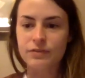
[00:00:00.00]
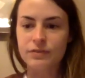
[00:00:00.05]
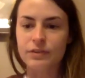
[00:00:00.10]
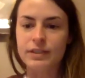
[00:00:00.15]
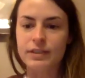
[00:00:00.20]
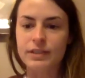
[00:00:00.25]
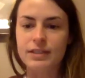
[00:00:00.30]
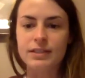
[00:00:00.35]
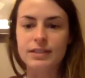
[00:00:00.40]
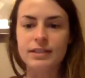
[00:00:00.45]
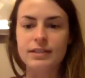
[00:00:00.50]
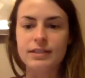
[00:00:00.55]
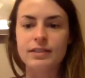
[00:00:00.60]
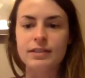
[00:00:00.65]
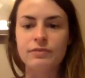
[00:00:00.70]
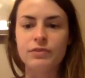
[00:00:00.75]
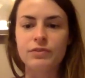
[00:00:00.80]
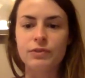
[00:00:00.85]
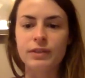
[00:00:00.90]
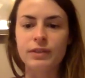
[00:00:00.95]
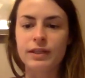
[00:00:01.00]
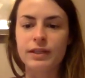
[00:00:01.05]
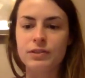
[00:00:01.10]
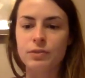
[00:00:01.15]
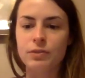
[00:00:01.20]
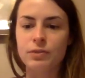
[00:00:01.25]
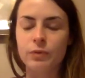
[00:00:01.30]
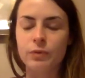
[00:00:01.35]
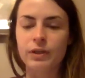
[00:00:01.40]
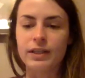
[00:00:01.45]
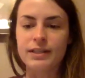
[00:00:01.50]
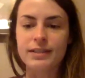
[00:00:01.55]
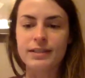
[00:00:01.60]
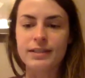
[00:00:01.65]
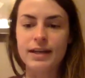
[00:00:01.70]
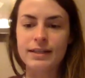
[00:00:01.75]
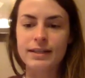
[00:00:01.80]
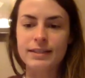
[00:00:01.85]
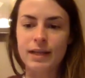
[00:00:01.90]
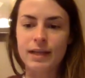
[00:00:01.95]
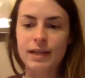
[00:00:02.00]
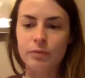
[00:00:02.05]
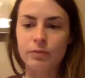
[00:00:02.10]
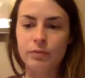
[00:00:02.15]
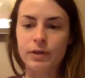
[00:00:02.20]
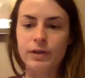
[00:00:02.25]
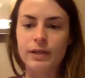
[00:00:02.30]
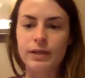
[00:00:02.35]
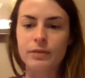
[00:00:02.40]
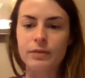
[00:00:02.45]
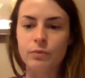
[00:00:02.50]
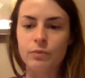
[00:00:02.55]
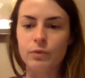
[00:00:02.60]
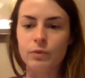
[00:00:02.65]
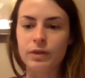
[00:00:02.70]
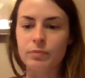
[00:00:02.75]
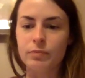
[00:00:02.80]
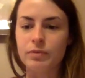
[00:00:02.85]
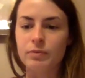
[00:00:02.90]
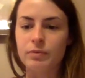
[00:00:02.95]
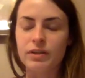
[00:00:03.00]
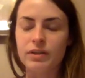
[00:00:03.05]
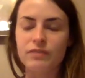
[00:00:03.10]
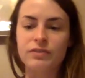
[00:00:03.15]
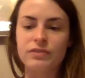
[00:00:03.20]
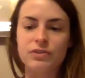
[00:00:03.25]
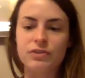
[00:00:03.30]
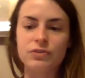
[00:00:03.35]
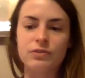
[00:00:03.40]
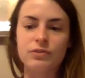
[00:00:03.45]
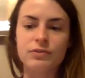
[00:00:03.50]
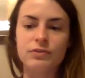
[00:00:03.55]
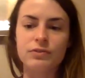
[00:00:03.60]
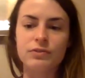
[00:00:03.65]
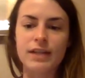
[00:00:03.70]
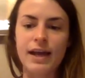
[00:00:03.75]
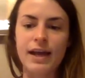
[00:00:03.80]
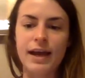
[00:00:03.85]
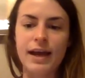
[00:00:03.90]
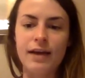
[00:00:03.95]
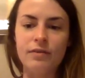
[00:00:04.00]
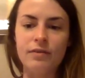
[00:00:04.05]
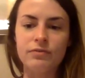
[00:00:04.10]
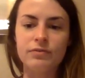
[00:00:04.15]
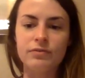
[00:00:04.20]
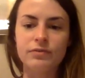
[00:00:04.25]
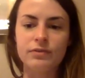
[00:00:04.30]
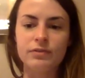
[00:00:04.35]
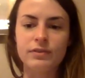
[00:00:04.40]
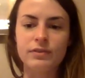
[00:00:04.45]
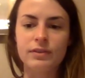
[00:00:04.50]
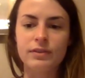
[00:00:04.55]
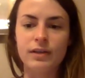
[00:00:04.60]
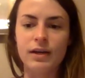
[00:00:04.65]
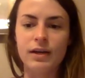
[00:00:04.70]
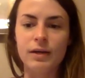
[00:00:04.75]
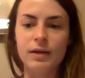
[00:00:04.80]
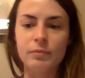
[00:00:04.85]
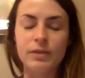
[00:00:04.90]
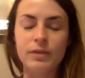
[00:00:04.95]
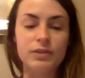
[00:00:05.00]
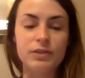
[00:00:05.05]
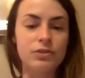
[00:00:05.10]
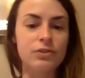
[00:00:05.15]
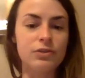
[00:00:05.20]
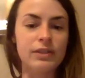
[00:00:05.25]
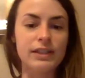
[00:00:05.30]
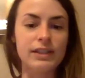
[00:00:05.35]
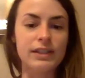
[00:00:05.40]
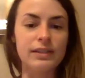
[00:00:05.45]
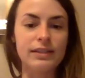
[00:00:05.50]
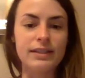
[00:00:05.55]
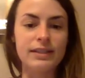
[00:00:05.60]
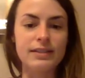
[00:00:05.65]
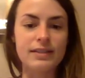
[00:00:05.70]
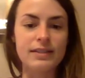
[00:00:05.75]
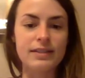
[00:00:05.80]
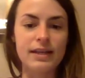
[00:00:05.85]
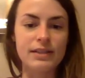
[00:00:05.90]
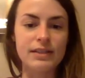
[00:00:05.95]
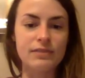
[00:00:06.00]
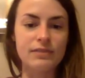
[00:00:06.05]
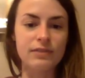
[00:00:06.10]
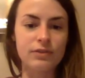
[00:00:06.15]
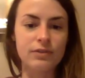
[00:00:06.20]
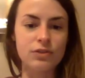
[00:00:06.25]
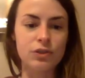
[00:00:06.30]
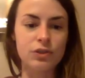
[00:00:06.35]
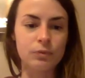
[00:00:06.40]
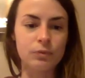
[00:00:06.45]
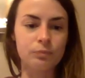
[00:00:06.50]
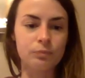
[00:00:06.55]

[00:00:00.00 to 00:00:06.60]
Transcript: For instance, if you'd like to work in a science library, would it be beneficial to have um, a degree in science field too?